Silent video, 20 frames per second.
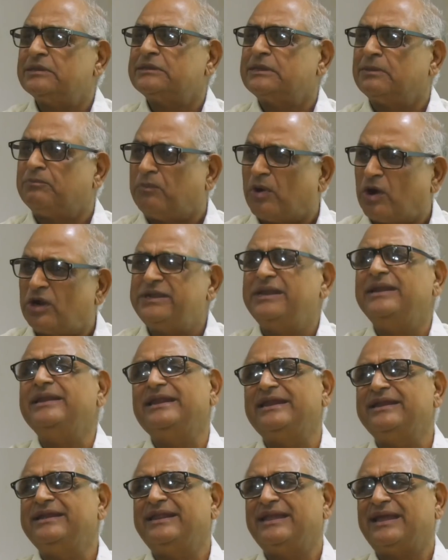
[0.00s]
The
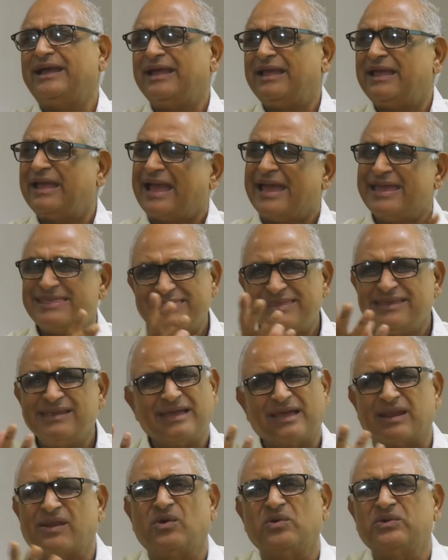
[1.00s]
modern India, I
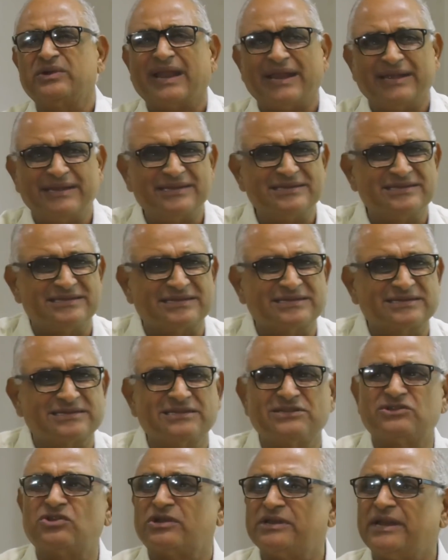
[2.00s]
think around nineteen
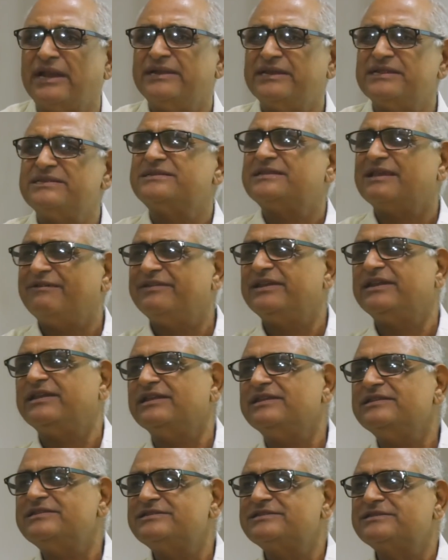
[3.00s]
sixties or nineteen
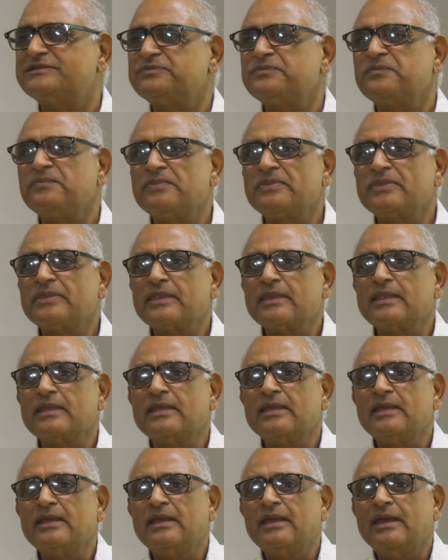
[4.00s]
seventies,
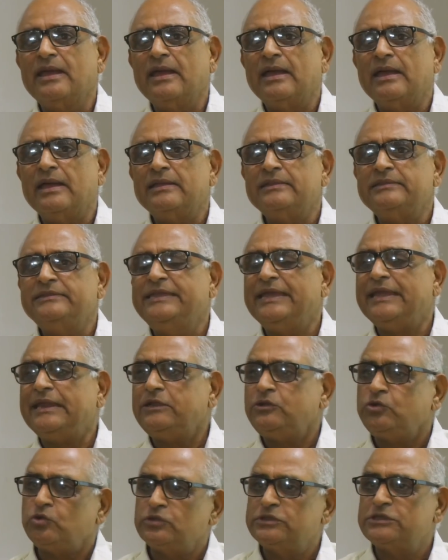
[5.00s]

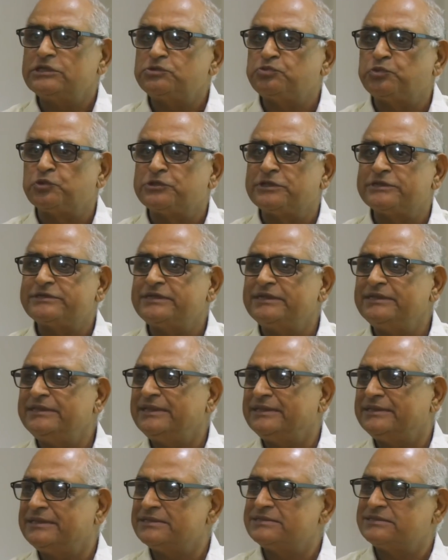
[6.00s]
they took this position
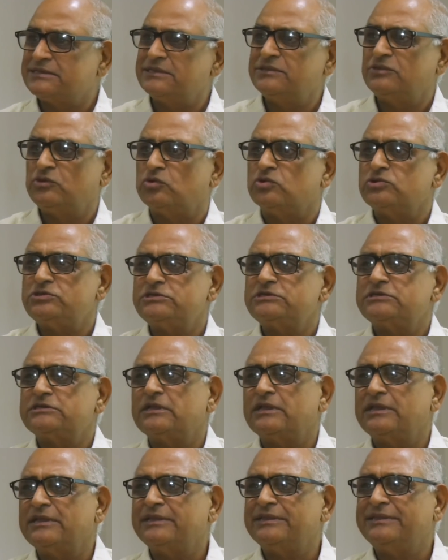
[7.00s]
that these
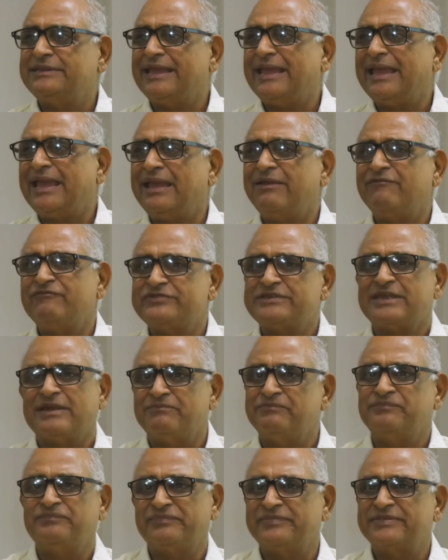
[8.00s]
Hindus, they have
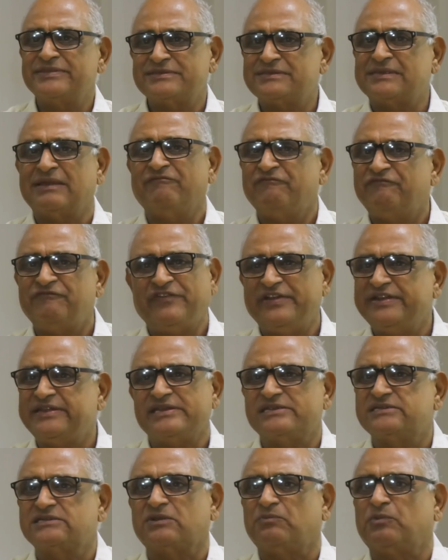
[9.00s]
some, some
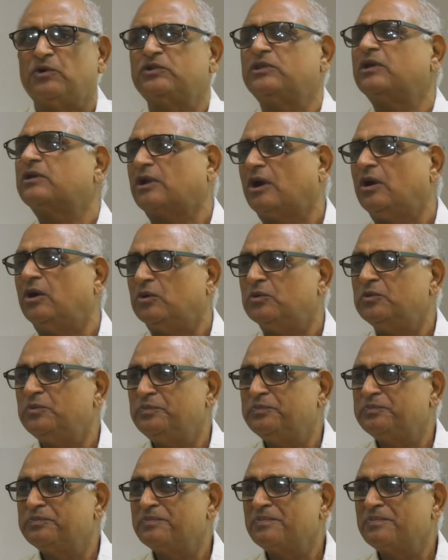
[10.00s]
fetish about the cow.